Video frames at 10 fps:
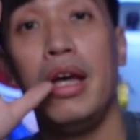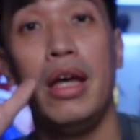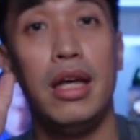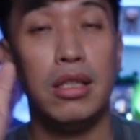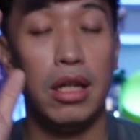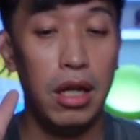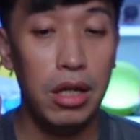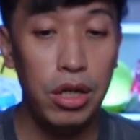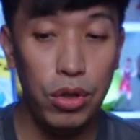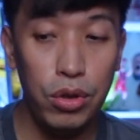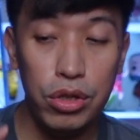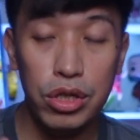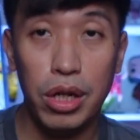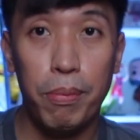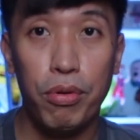is a
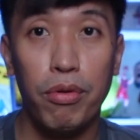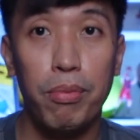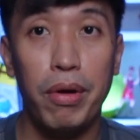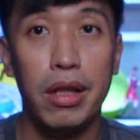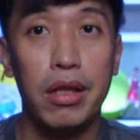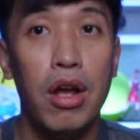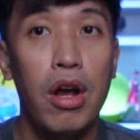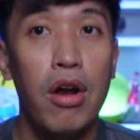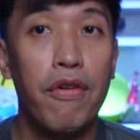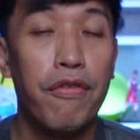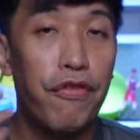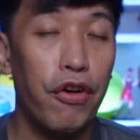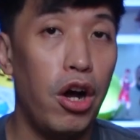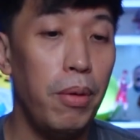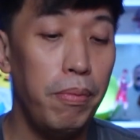huge improvement
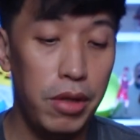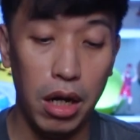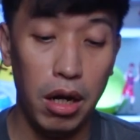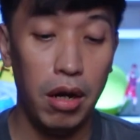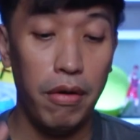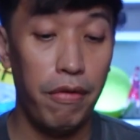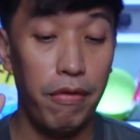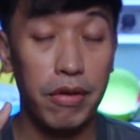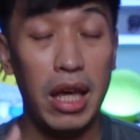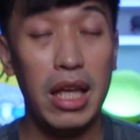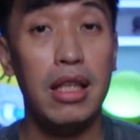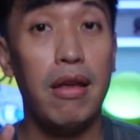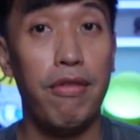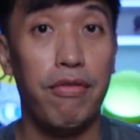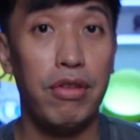from the
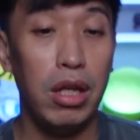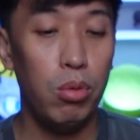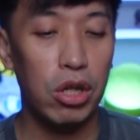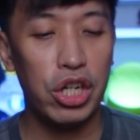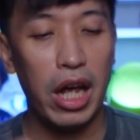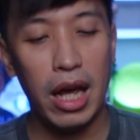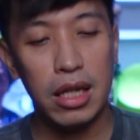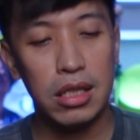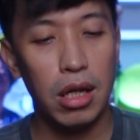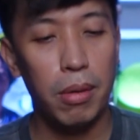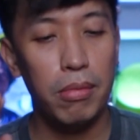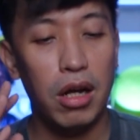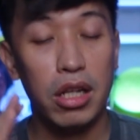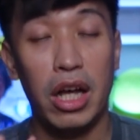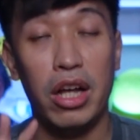KD15, which has some
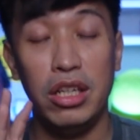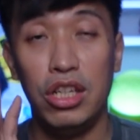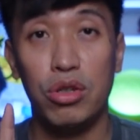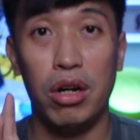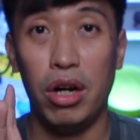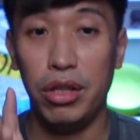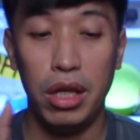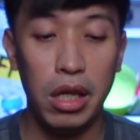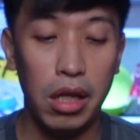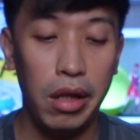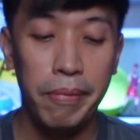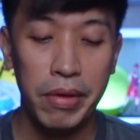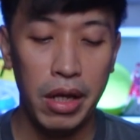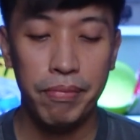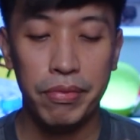lockdown issue around the heel.
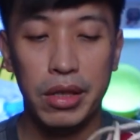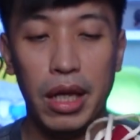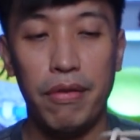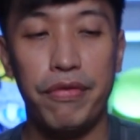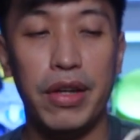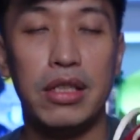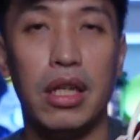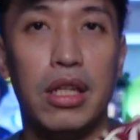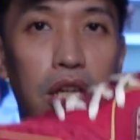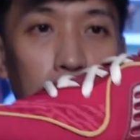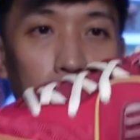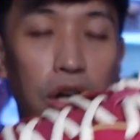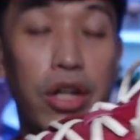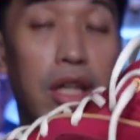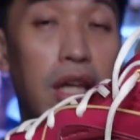They fixed it here
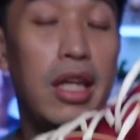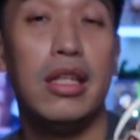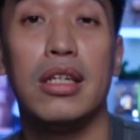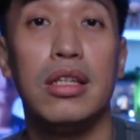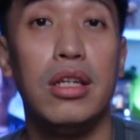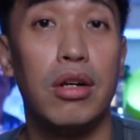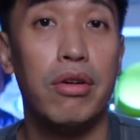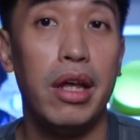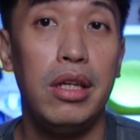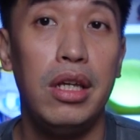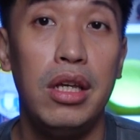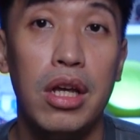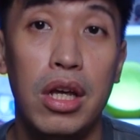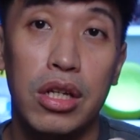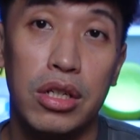on the KD16 already.
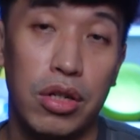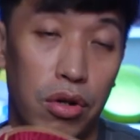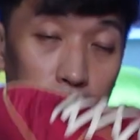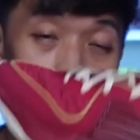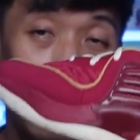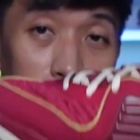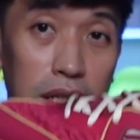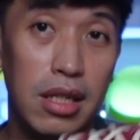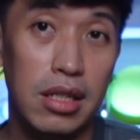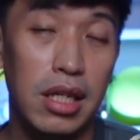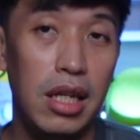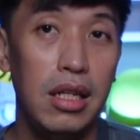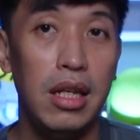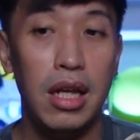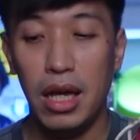So the KD16
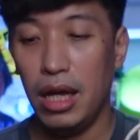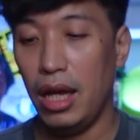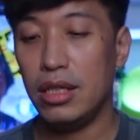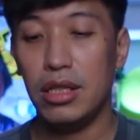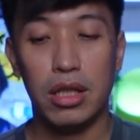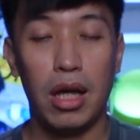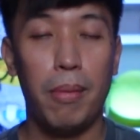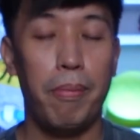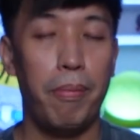is the top